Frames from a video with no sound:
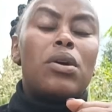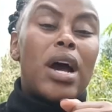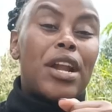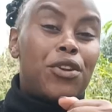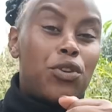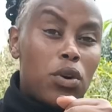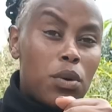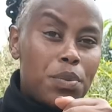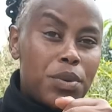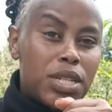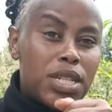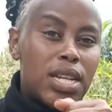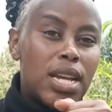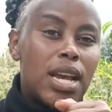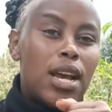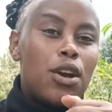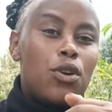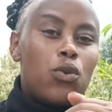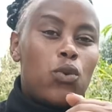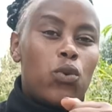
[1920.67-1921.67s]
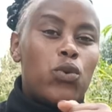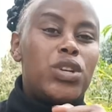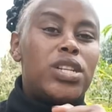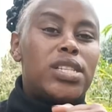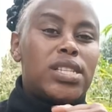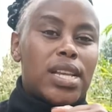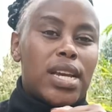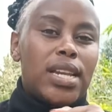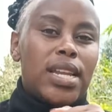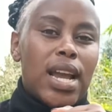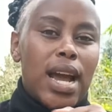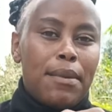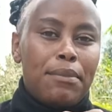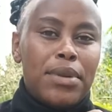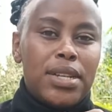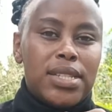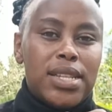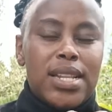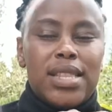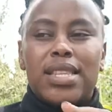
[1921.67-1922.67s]
adopt good study
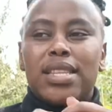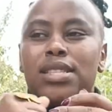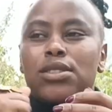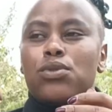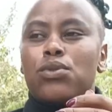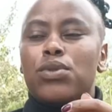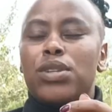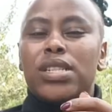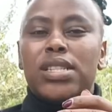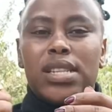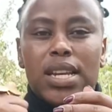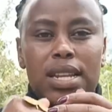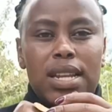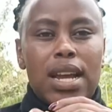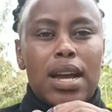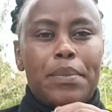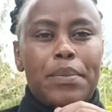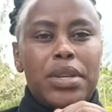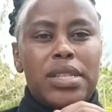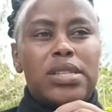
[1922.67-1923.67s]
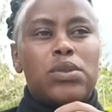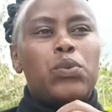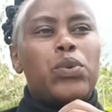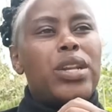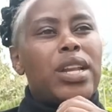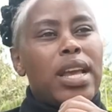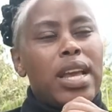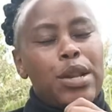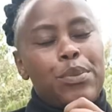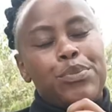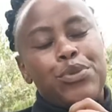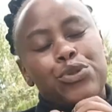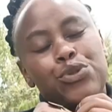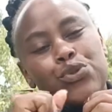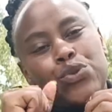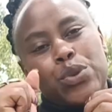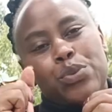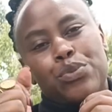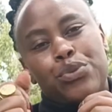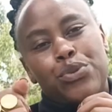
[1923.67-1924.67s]
habits, and these good study habits will help you
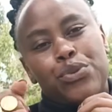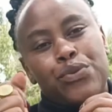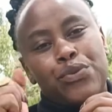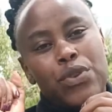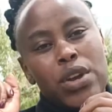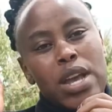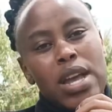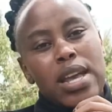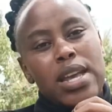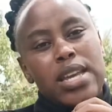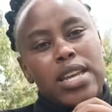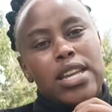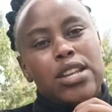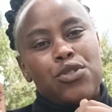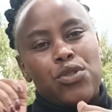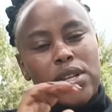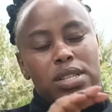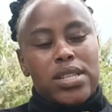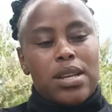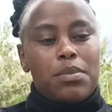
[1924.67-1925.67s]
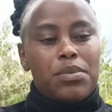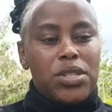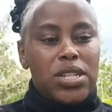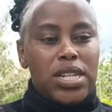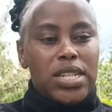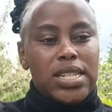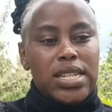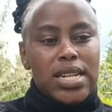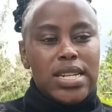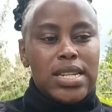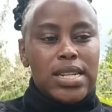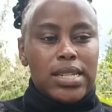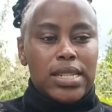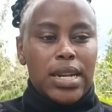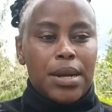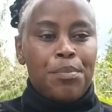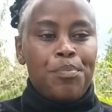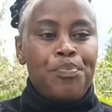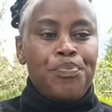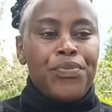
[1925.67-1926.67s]
to improve in your subject
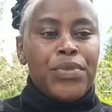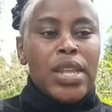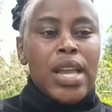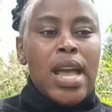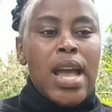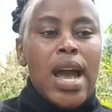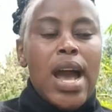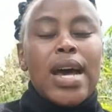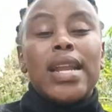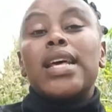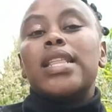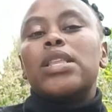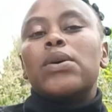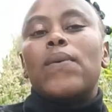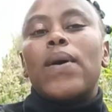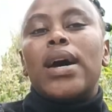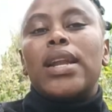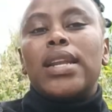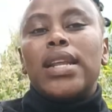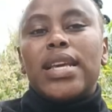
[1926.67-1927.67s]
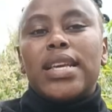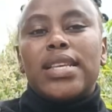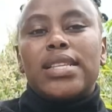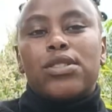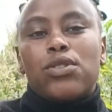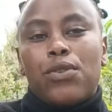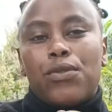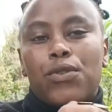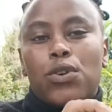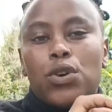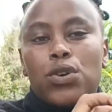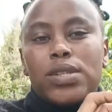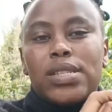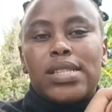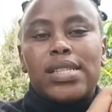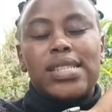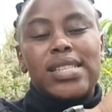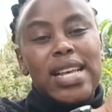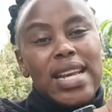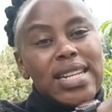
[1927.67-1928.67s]
area. Another one is, of course,
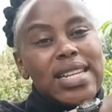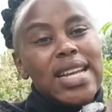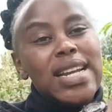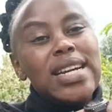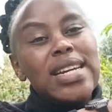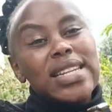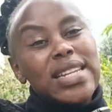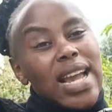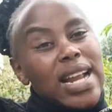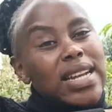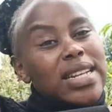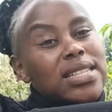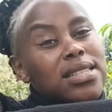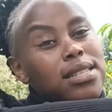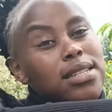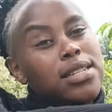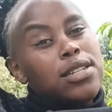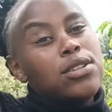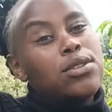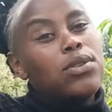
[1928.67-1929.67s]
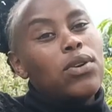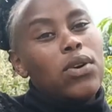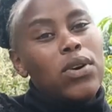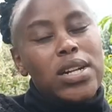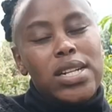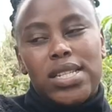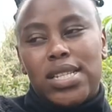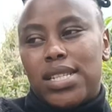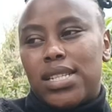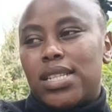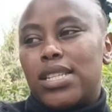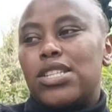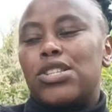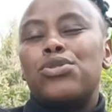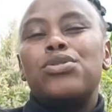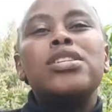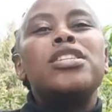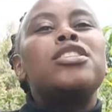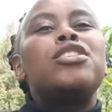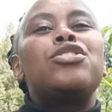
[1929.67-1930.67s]
setting realistic goals.
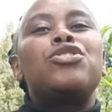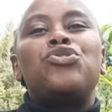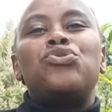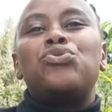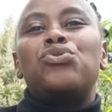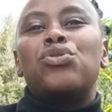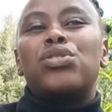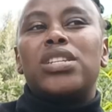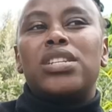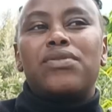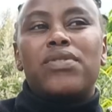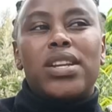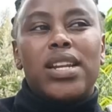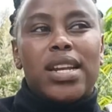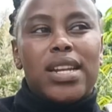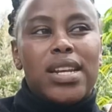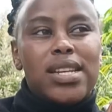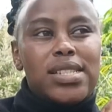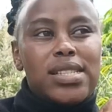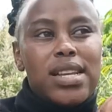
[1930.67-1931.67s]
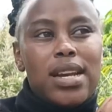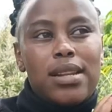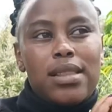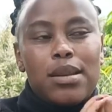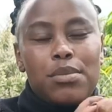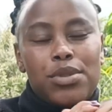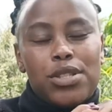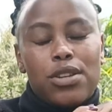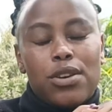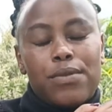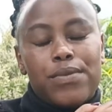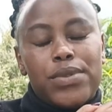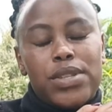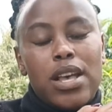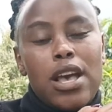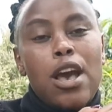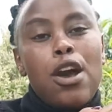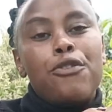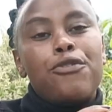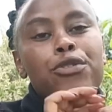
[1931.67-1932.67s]
Students do not even understand themselves.
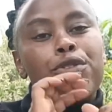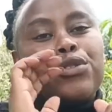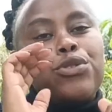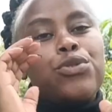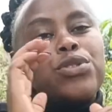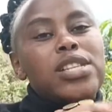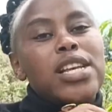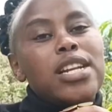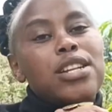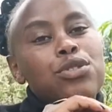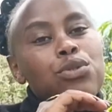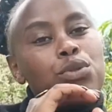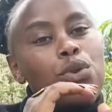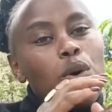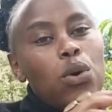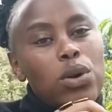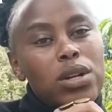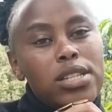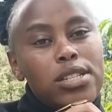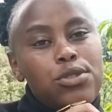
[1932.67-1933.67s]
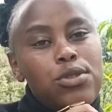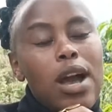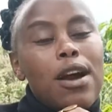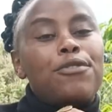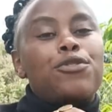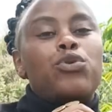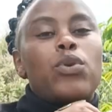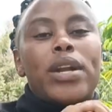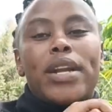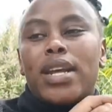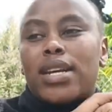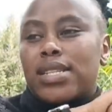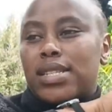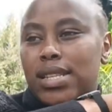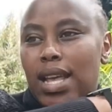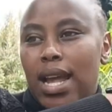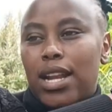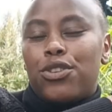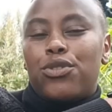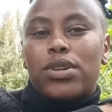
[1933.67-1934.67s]
For you to set goals, you have to
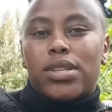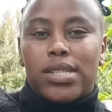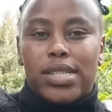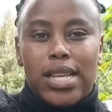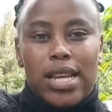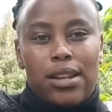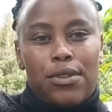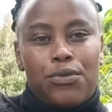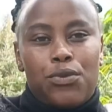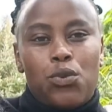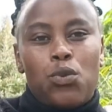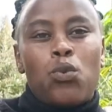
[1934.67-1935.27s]
understand yourself.